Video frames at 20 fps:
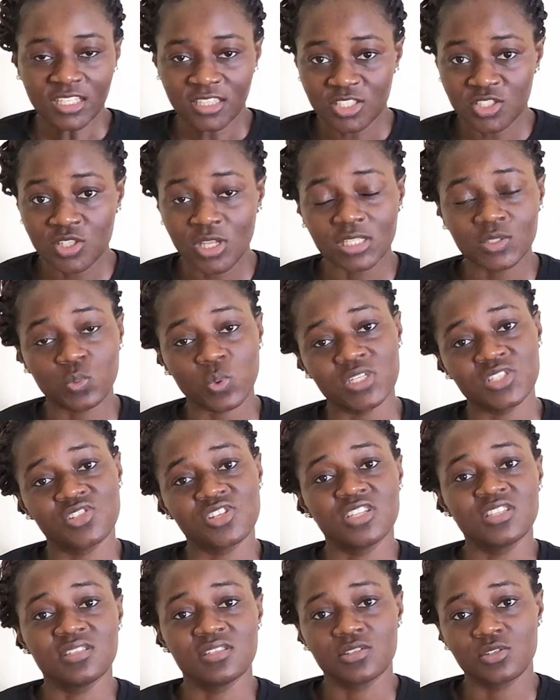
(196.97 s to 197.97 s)
The third
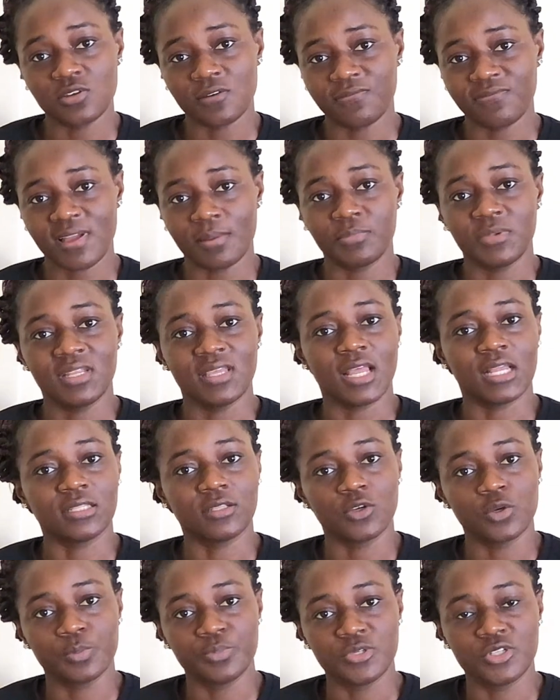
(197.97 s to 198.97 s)
question is your family and
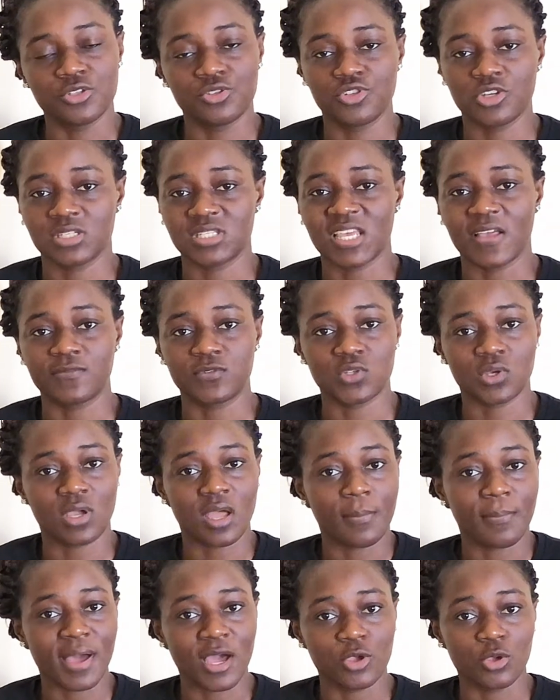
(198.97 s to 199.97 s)
hobbies. Just have to talk
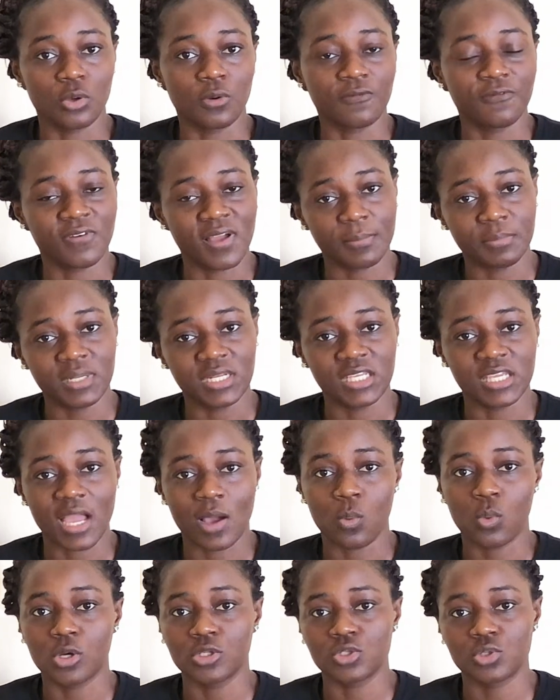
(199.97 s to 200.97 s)
about your family
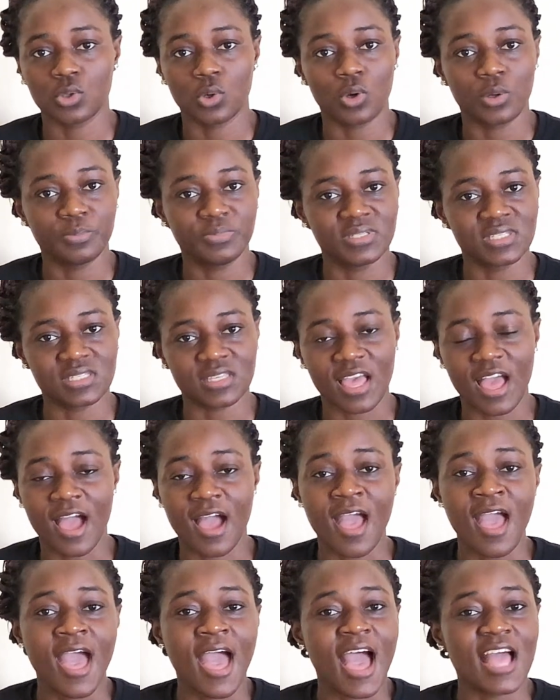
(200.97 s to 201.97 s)
and what your hobbies are.
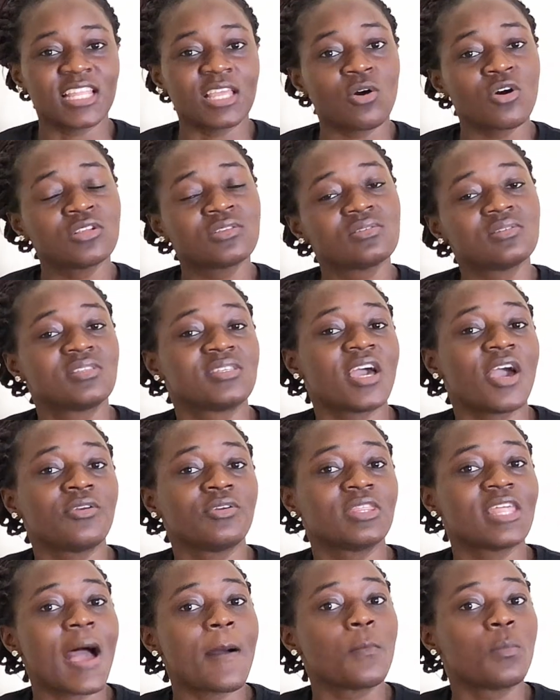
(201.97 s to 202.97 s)
And I want to tell
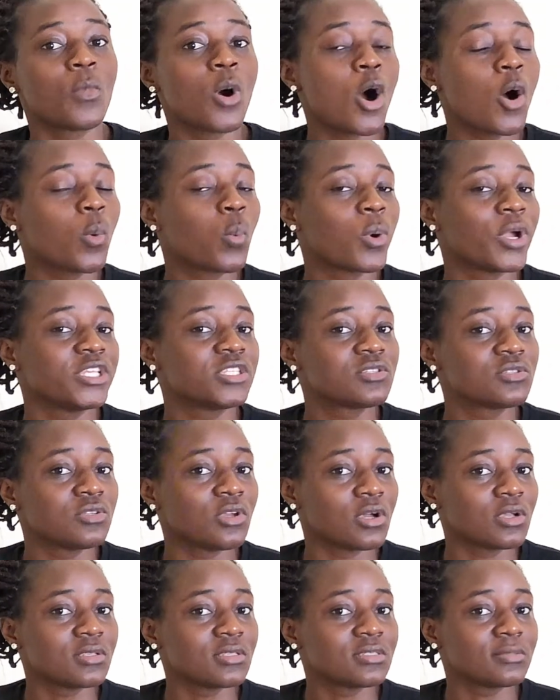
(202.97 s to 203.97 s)
you that more
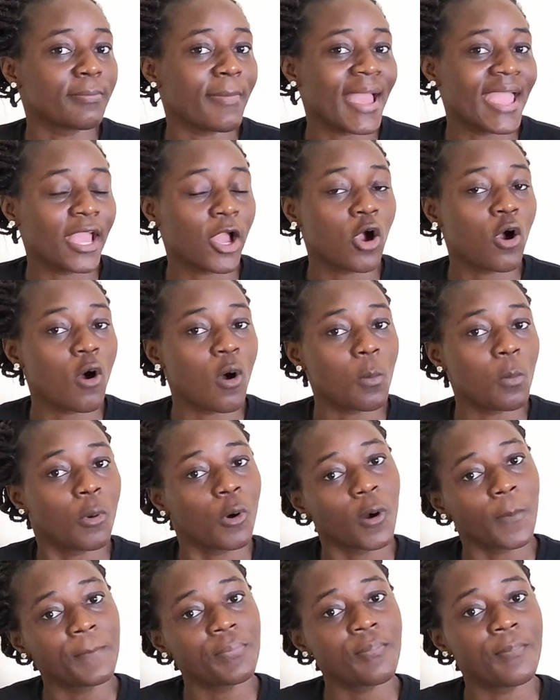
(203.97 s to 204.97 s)
questions might come
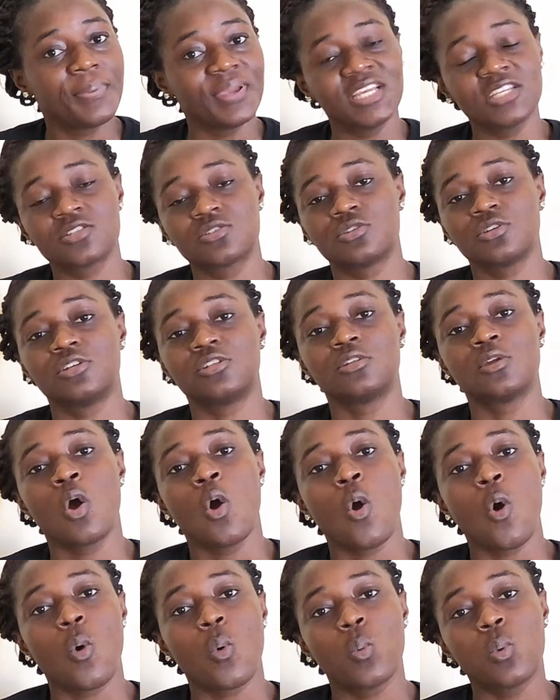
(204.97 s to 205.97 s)
up based on
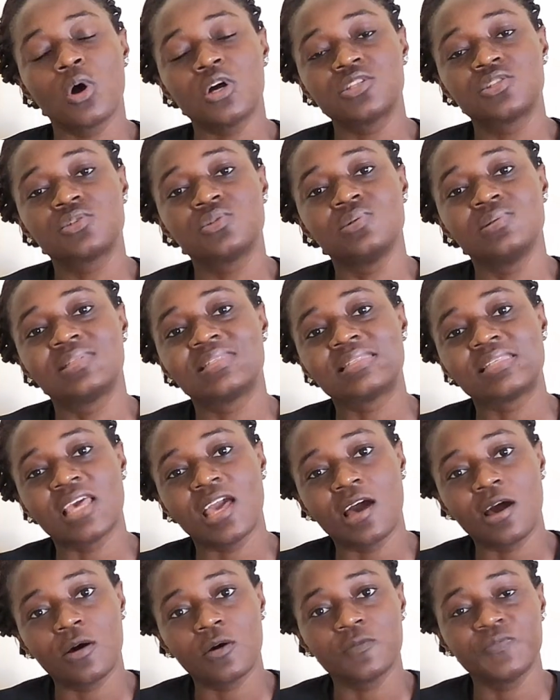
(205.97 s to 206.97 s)
what you
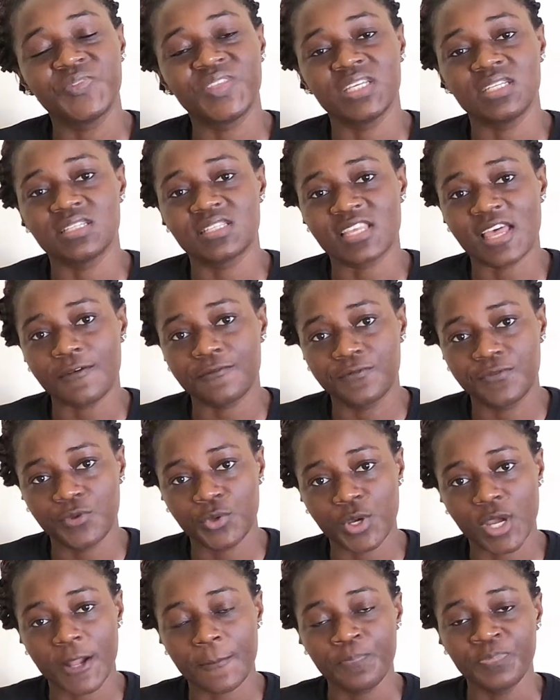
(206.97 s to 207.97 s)
tell the
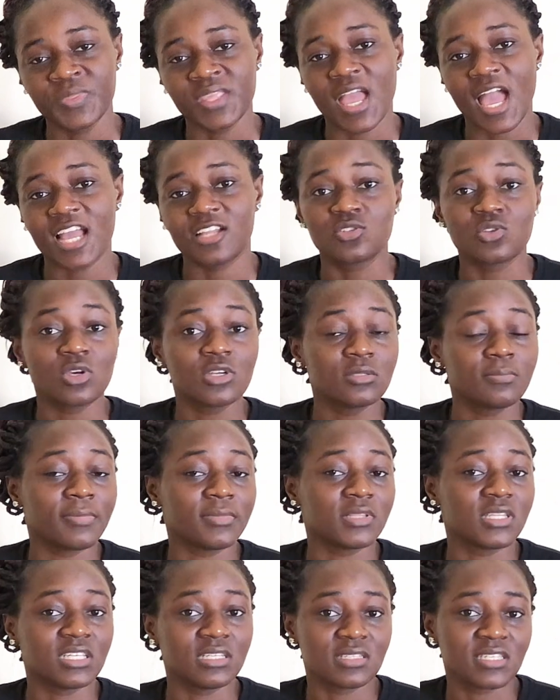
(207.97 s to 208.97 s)
interviewer. I
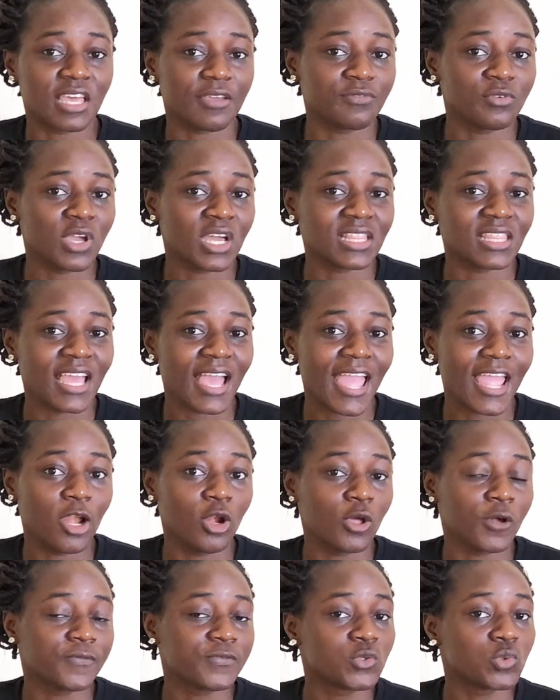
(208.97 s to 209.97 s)
told the interviewer that I
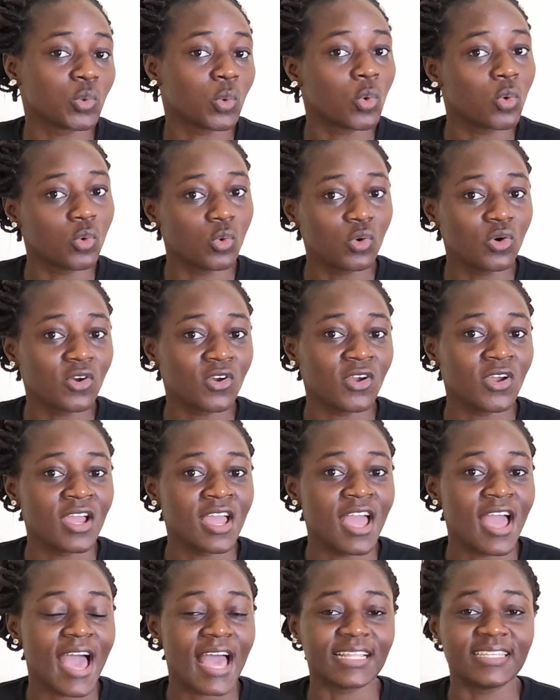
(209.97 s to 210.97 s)
love to cook,
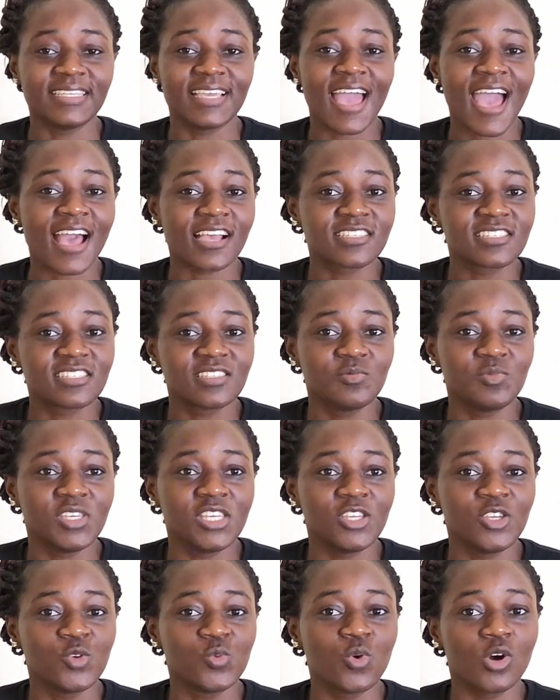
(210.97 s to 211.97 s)
and he asked
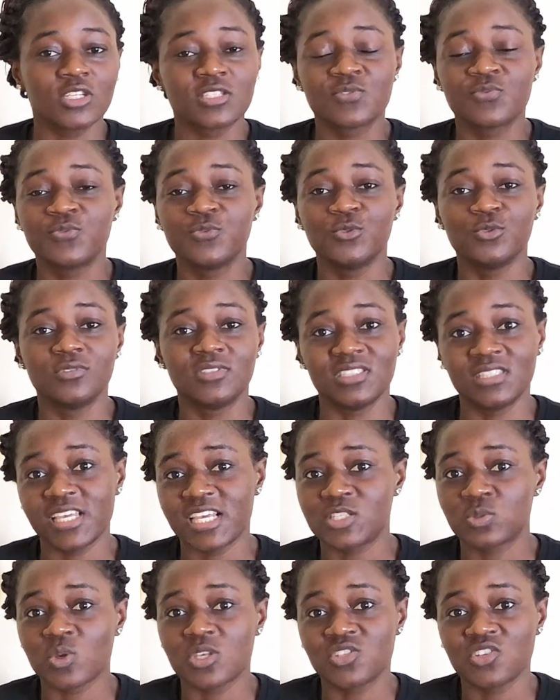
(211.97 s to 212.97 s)
me what food. The
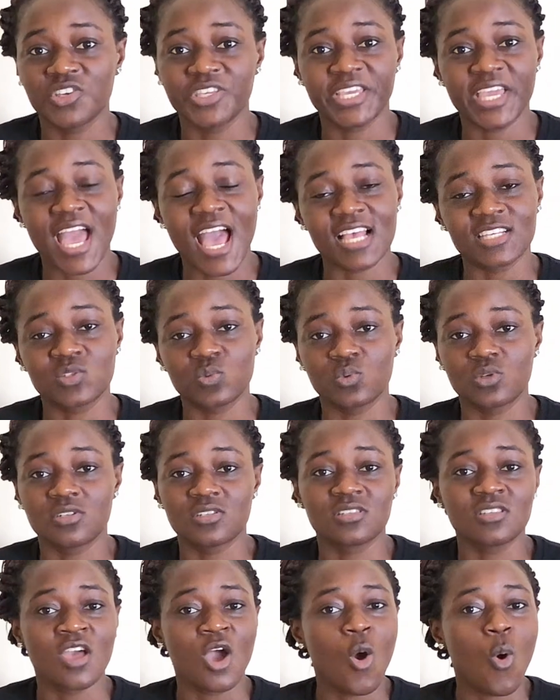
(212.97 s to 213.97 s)
next question he asked
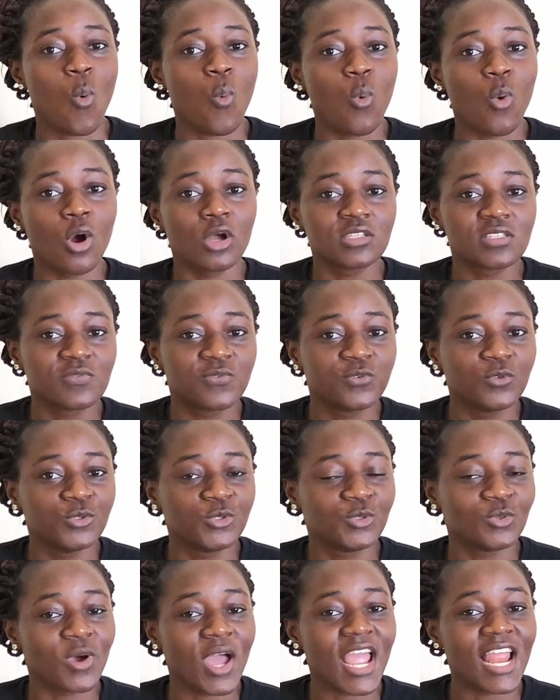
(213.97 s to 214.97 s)
was, what
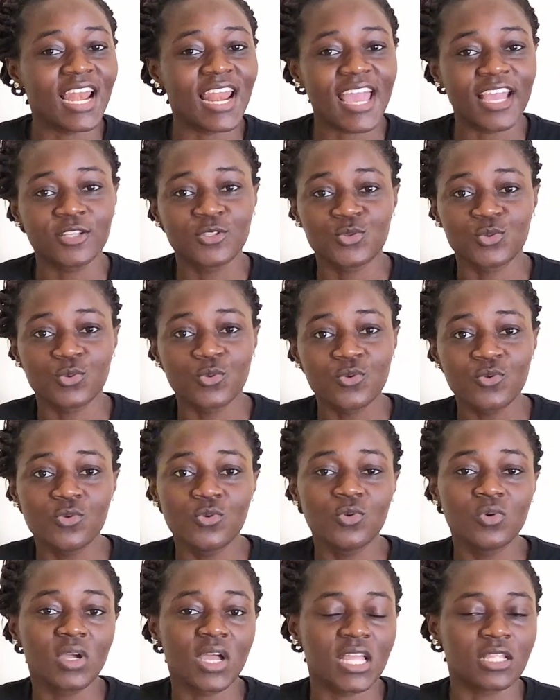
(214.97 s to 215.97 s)
food do I like to
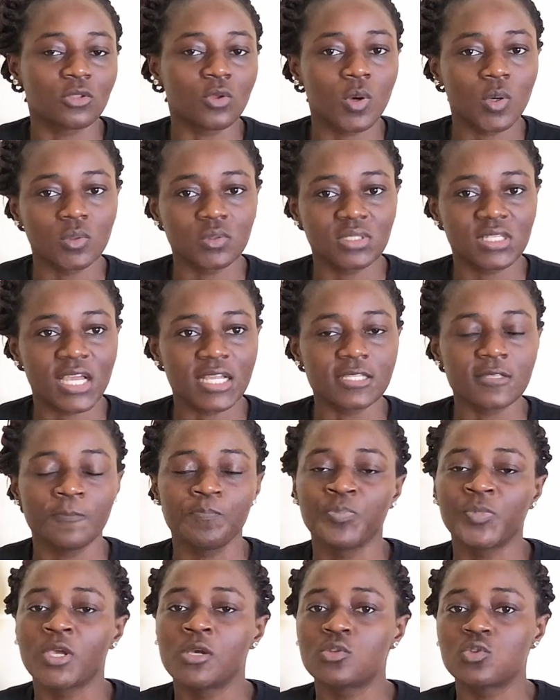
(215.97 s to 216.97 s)
cook and all that.
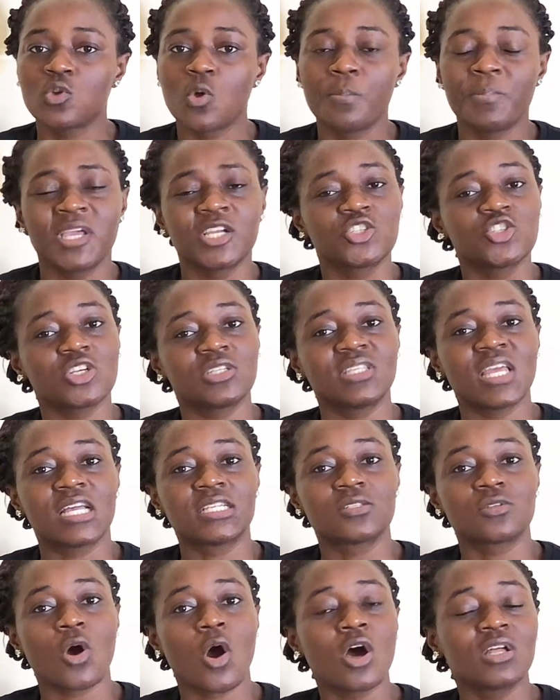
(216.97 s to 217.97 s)
So make sure
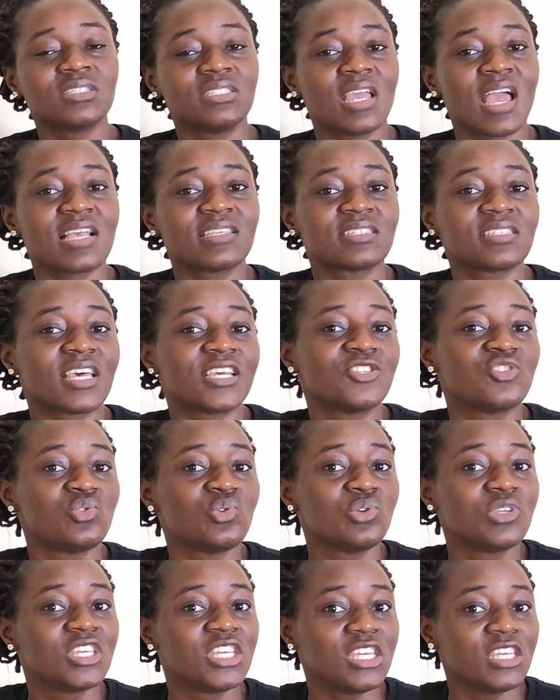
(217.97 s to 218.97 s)
that all the answers
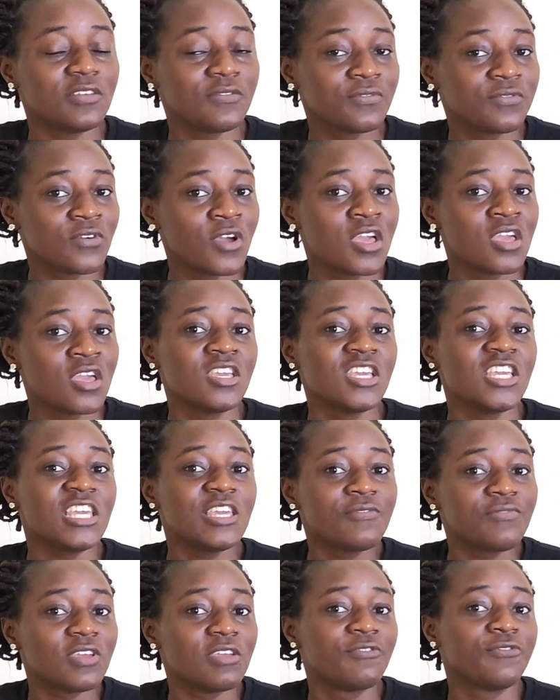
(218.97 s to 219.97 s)
you give,
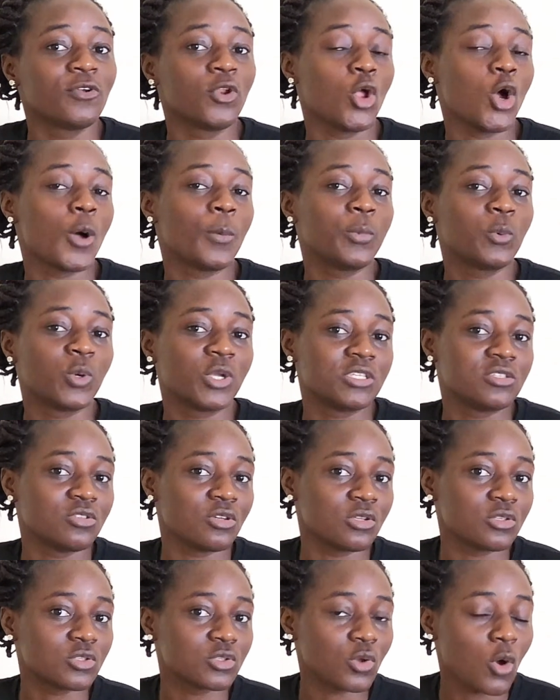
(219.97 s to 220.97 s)
if a follow-up
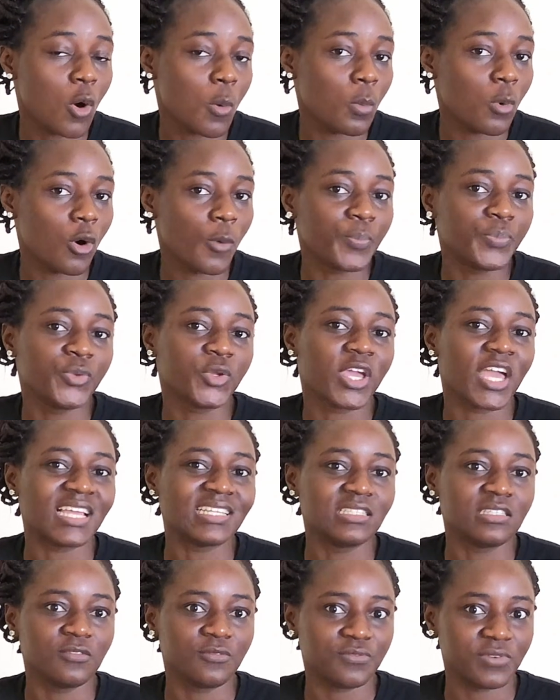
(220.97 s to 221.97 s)
questions come up, you
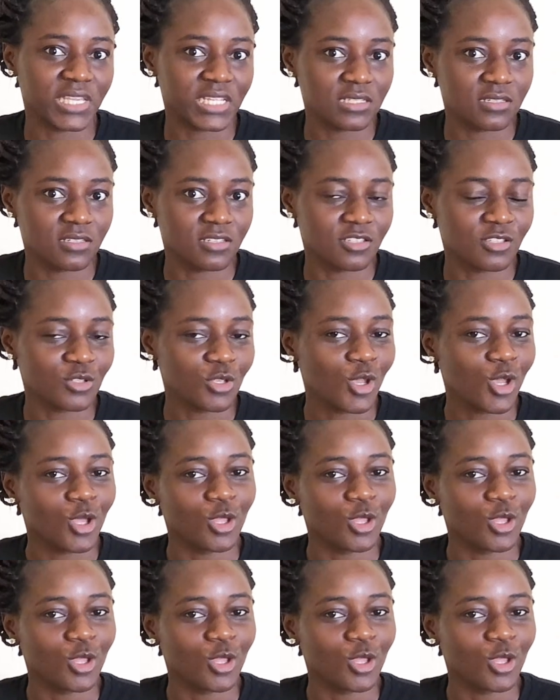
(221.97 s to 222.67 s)
can defend it.